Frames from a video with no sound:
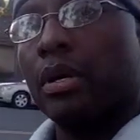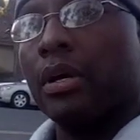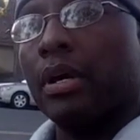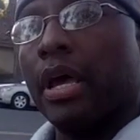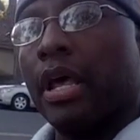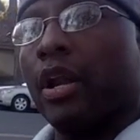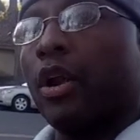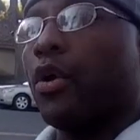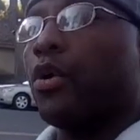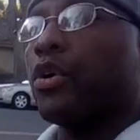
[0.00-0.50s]

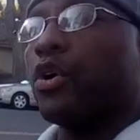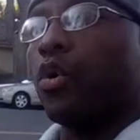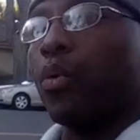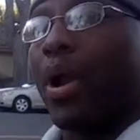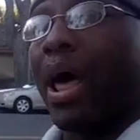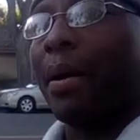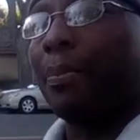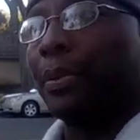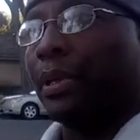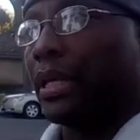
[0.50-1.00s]
and learned
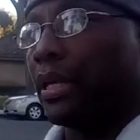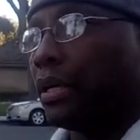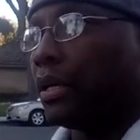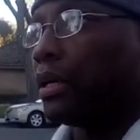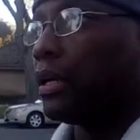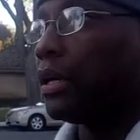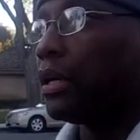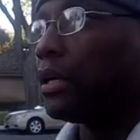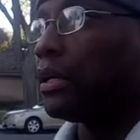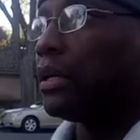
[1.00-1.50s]
grappling,
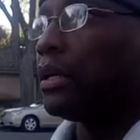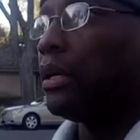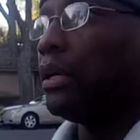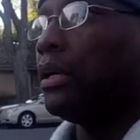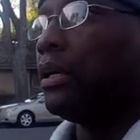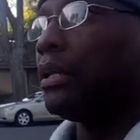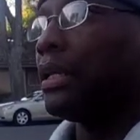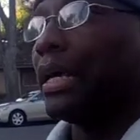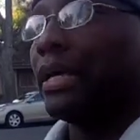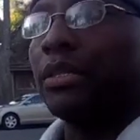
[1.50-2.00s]

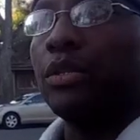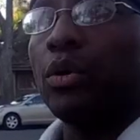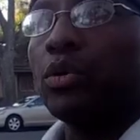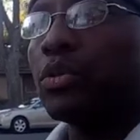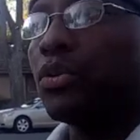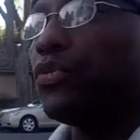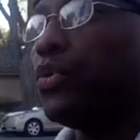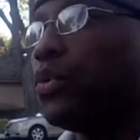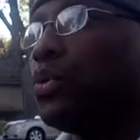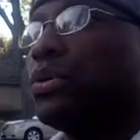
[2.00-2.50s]
like those
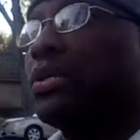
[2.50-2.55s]
of you who